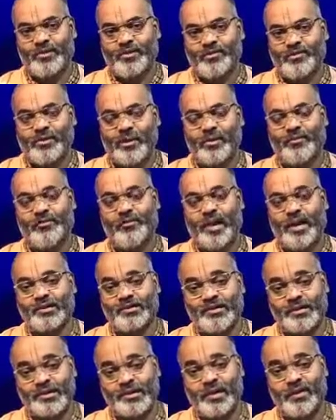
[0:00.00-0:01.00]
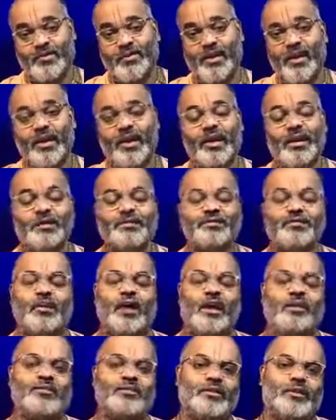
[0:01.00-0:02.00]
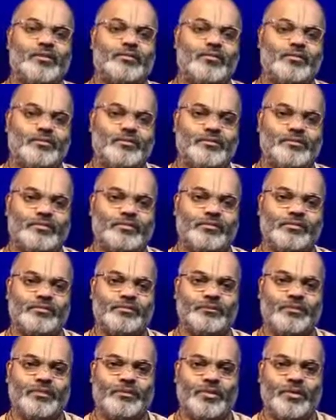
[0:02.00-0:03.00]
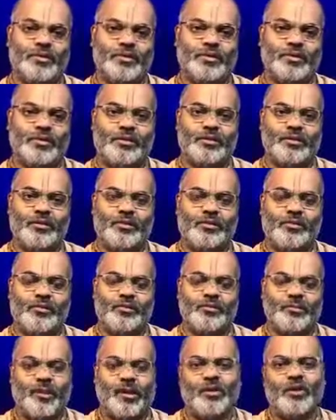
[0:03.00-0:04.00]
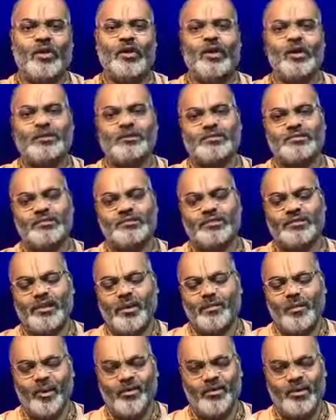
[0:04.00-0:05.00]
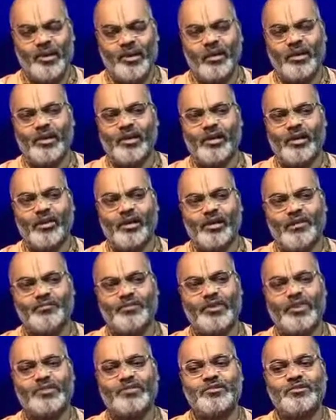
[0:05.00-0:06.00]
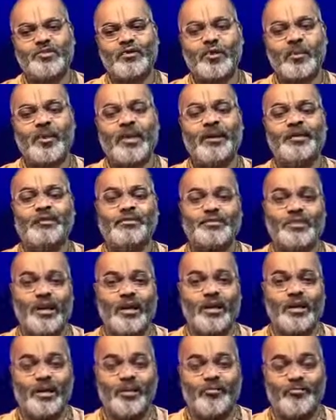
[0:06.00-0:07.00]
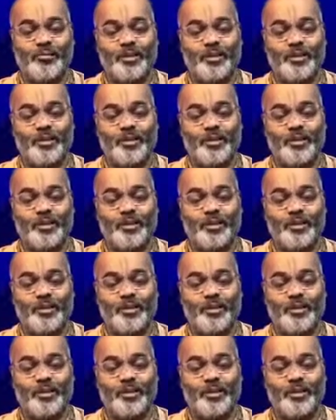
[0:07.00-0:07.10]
When Vyasadeva has done this, because the memory of these humans have